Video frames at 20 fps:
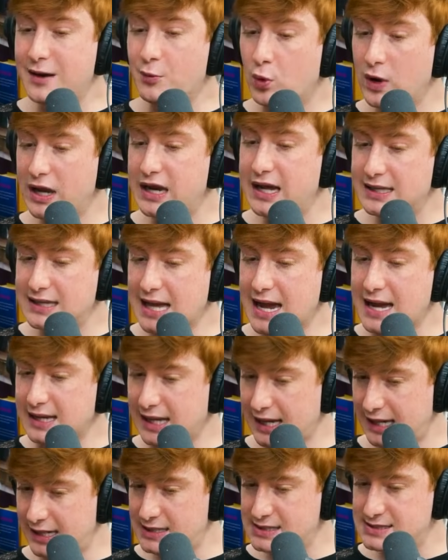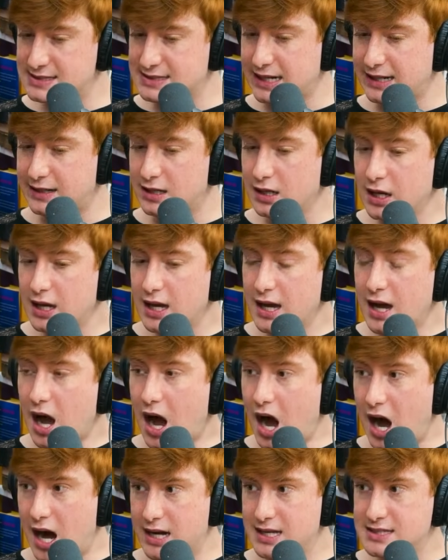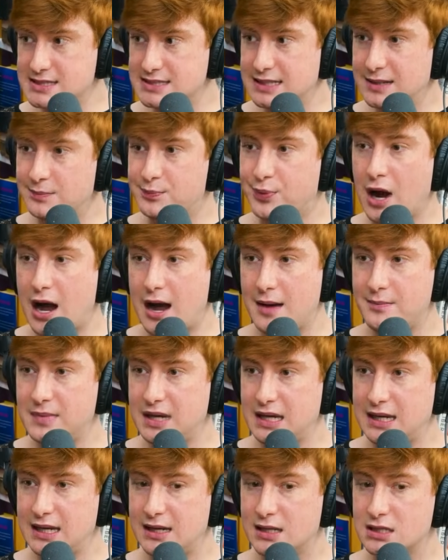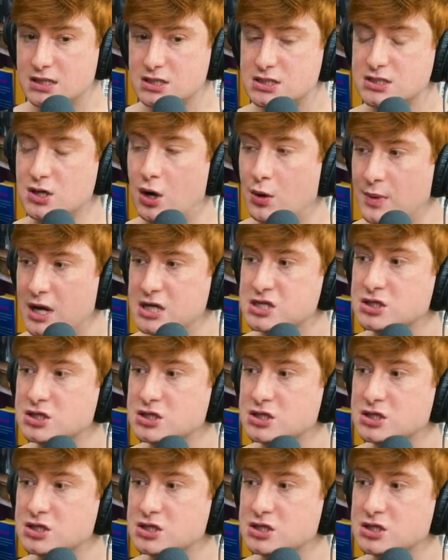winning that case, like, honestly brought me so much